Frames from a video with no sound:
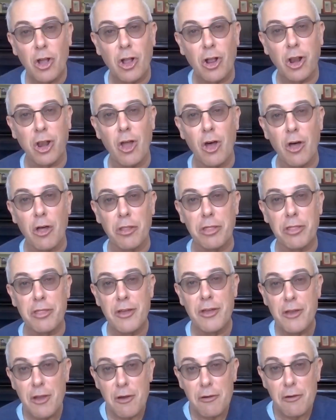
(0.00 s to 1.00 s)
cloth
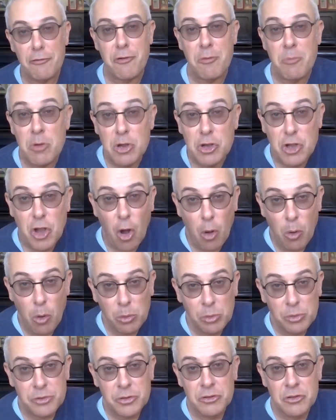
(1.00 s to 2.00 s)
from
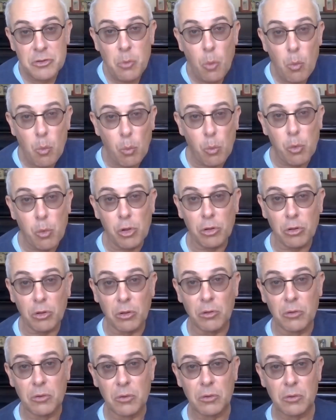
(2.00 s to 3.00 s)
golden
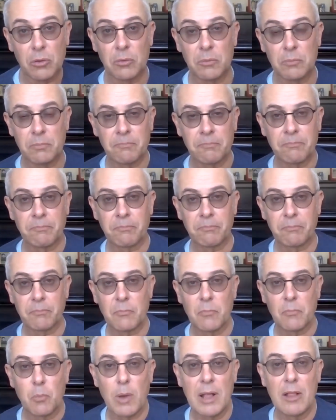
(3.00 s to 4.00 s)
wool.
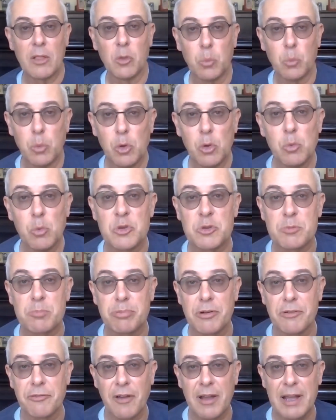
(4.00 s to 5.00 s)
Well, the wool was
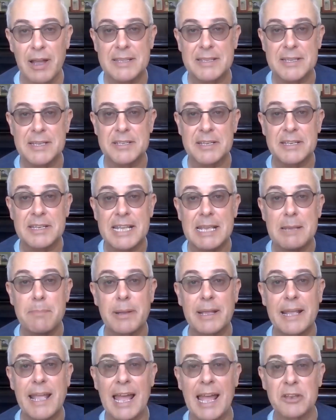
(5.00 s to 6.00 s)
provided and he
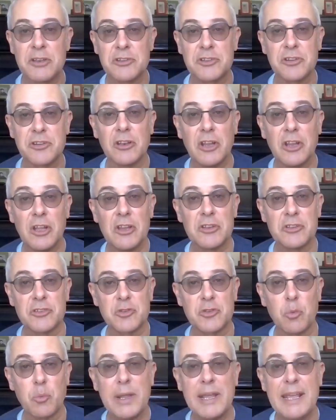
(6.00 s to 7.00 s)
began to learn
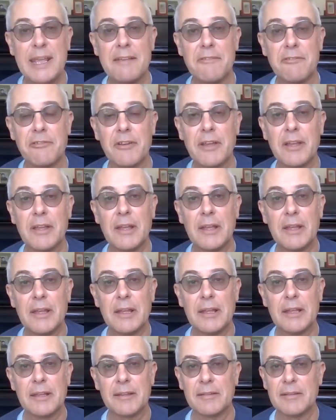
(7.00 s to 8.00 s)
to weave.
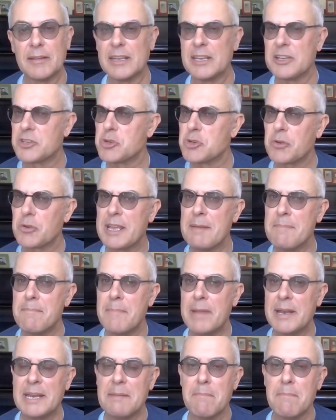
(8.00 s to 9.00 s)
It took him
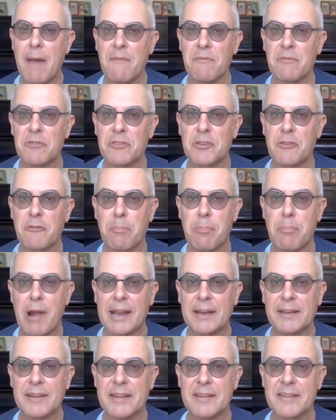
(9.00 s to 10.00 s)
many months of
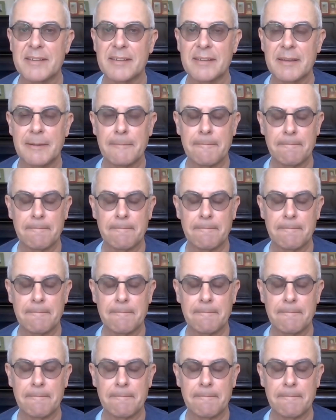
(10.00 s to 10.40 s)
practice.